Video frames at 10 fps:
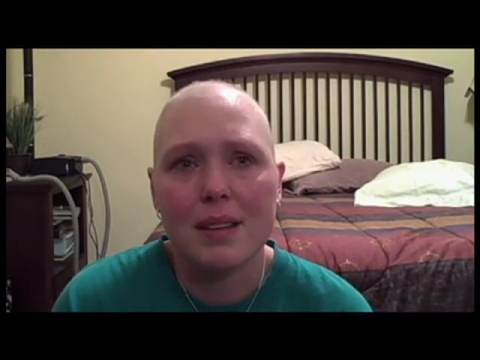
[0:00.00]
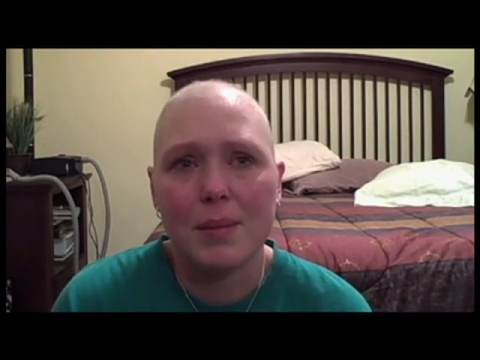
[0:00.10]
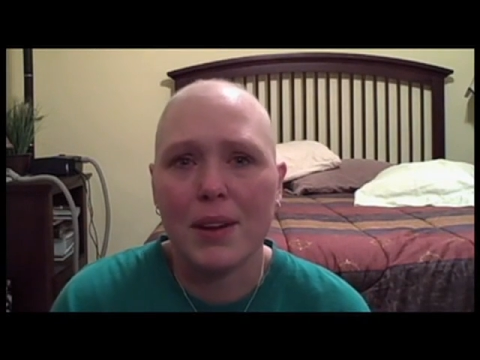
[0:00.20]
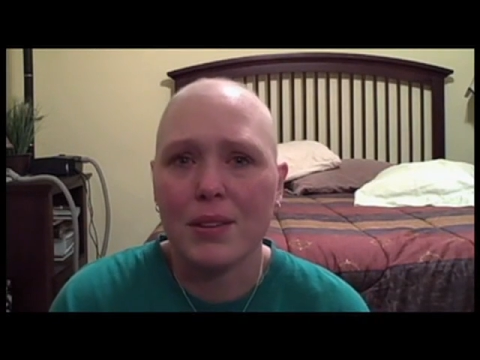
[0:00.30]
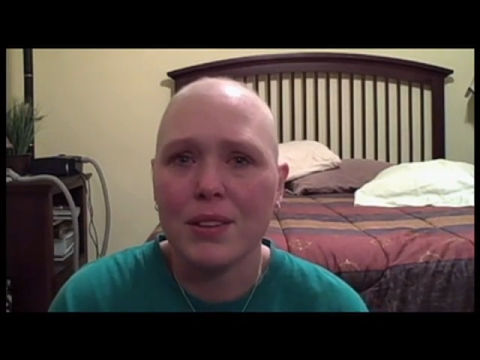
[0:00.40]
I'm
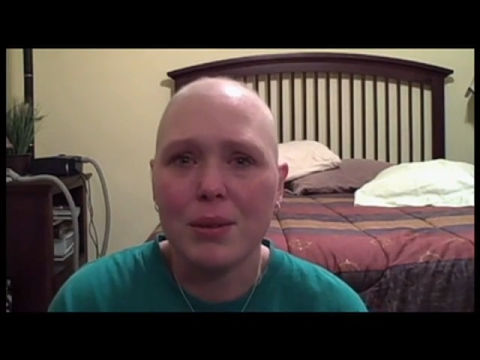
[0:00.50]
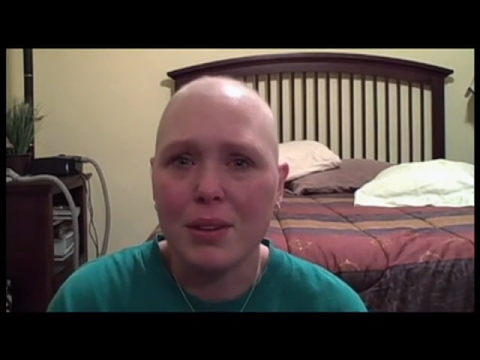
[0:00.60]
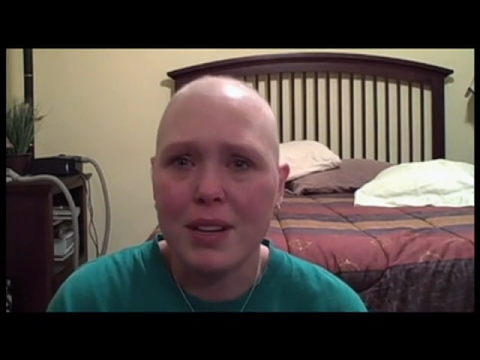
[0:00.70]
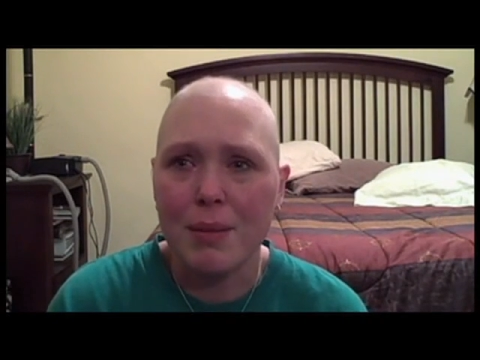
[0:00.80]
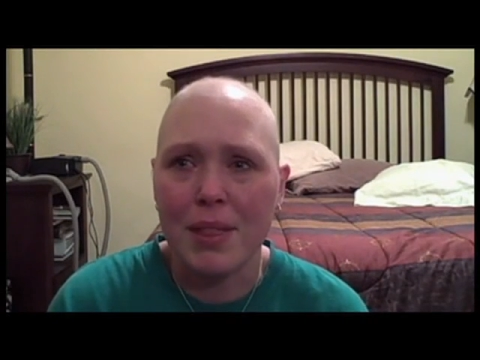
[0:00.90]
not really
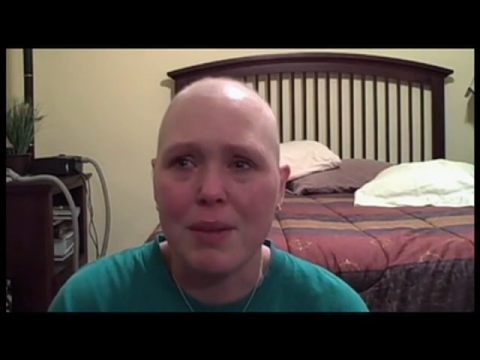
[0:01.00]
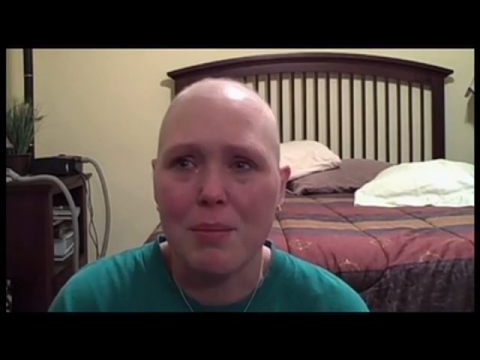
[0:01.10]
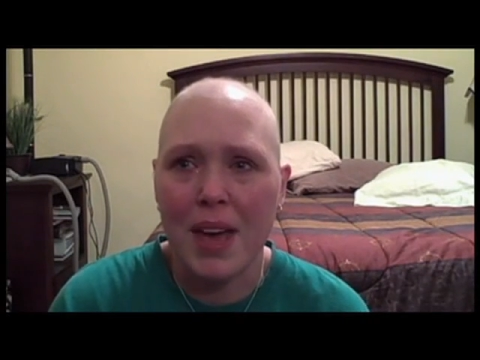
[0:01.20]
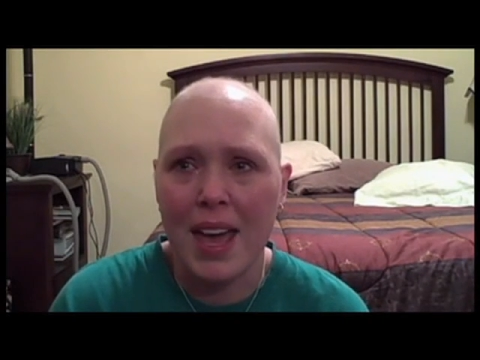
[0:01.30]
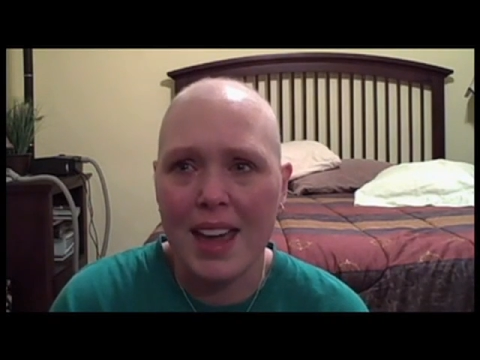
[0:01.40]
worried about the
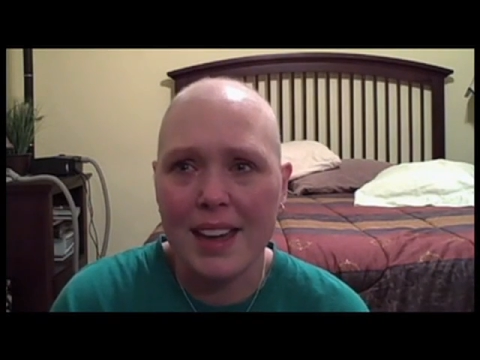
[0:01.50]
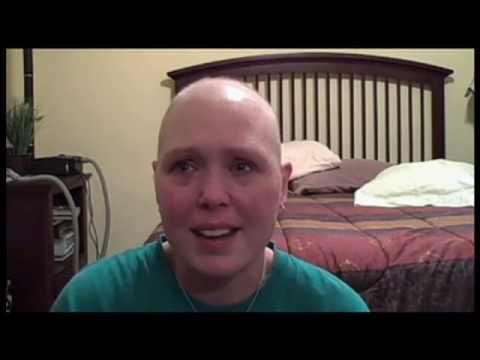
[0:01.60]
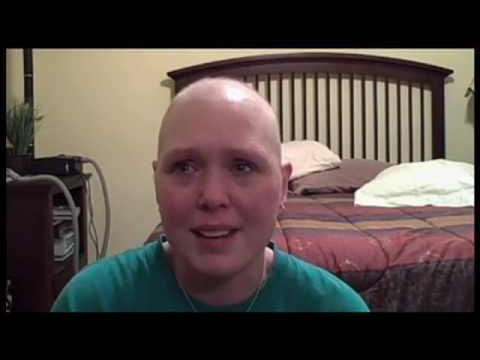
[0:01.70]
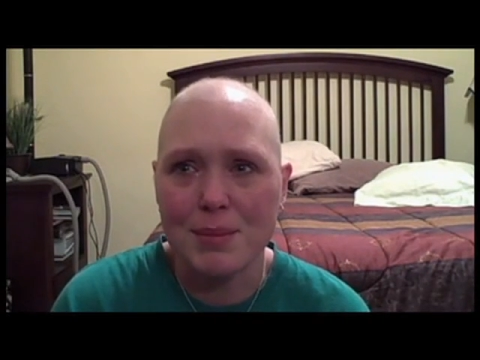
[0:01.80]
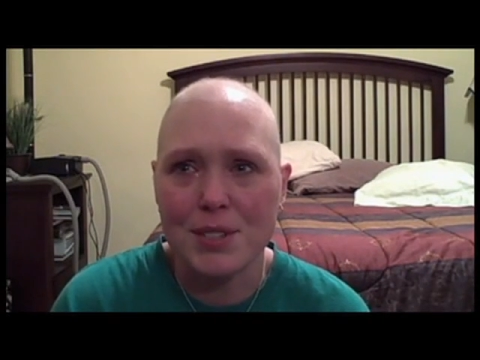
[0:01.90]
pain,
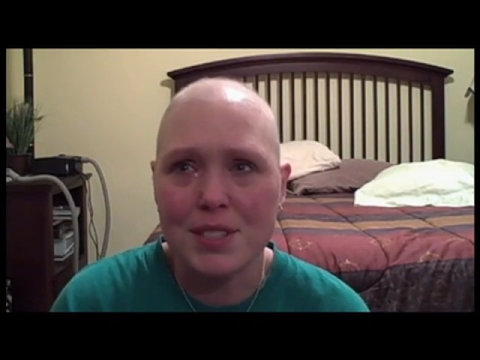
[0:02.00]
I'm